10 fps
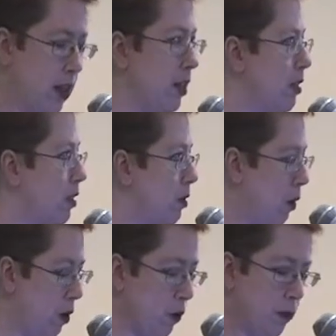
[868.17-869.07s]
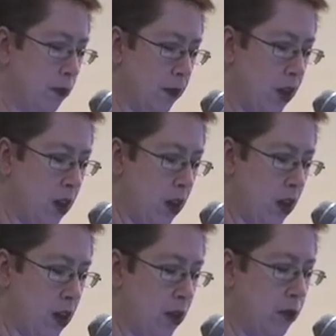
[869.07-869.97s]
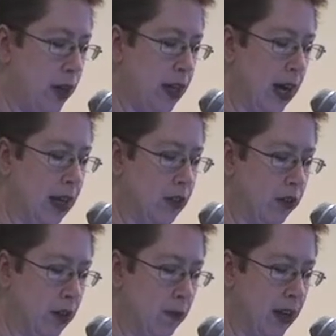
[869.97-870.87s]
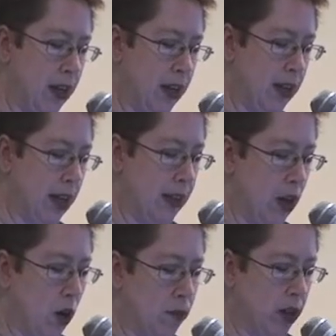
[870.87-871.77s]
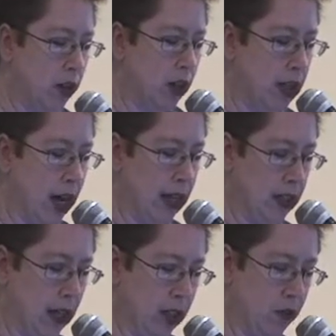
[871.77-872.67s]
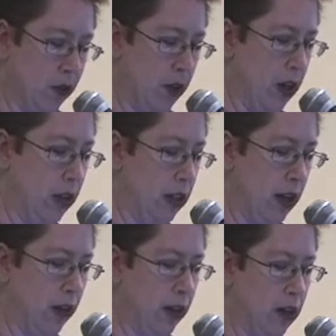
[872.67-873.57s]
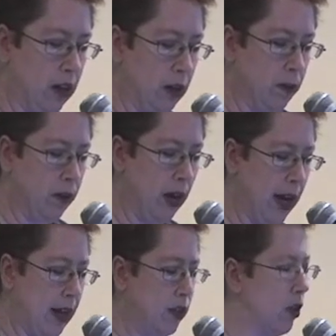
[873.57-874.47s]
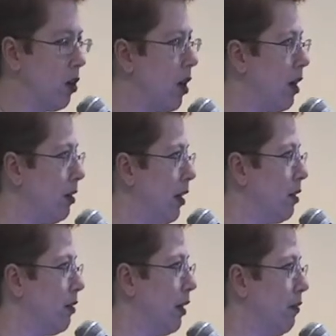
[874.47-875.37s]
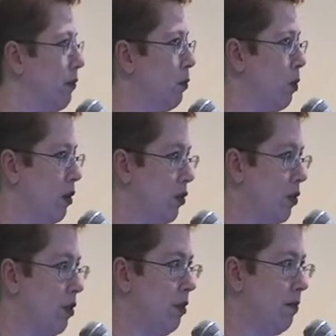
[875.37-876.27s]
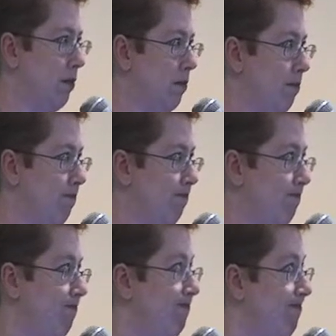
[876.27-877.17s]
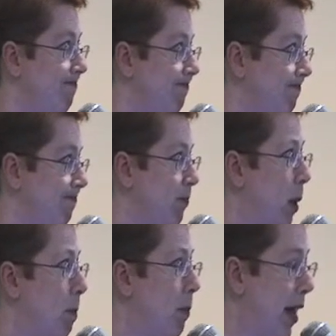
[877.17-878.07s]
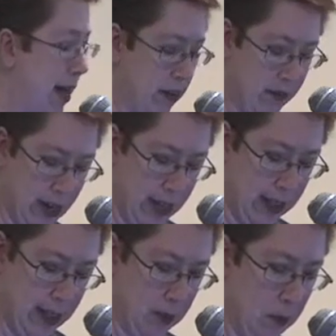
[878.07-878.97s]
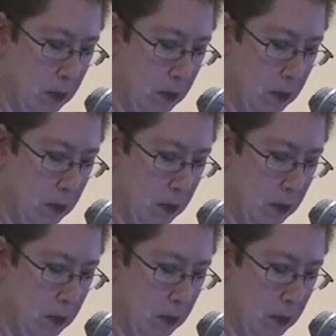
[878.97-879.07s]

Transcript: And this is a quote: "The green guides are limited in that they are merely guidelines for voluntary compliance and are not legally enforced." Bad advice.